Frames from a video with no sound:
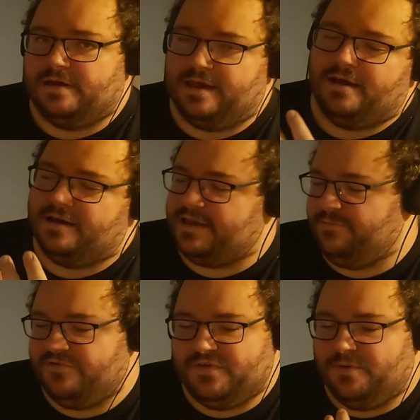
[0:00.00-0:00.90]
I
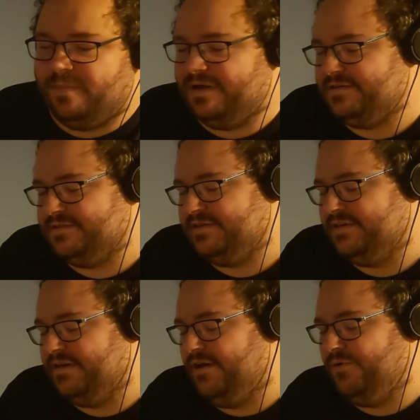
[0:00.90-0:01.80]
keep referring back to
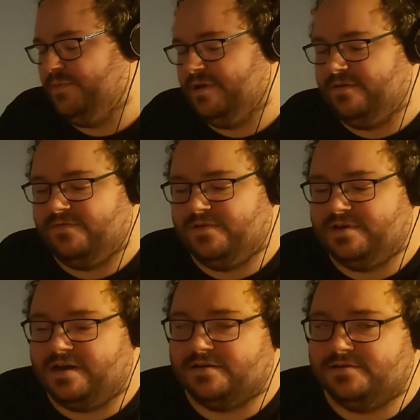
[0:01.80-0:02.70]
the opening
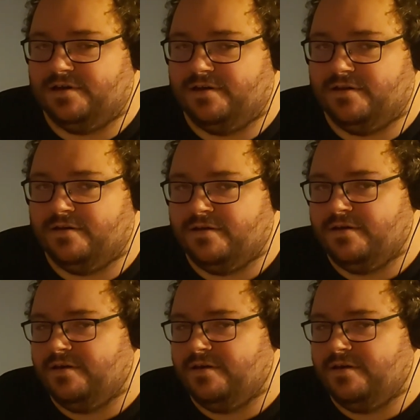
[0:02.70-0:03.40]
for Attack on Titan,